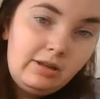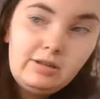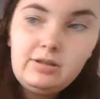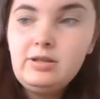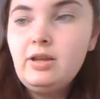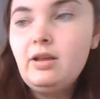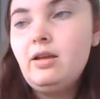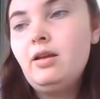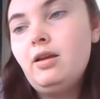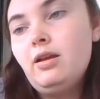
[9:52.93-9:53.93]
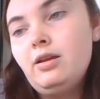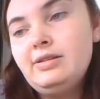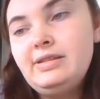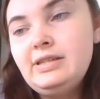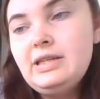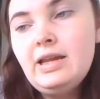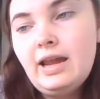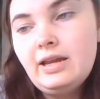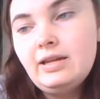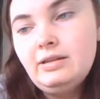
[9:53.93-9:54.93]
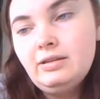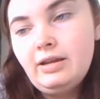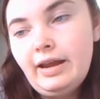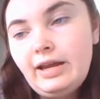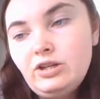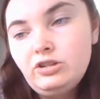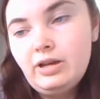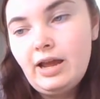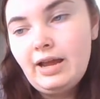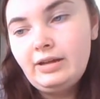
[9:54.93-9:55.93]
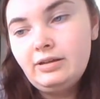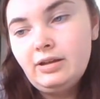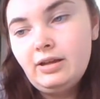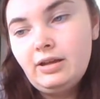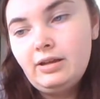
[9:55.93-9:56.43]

is C8H9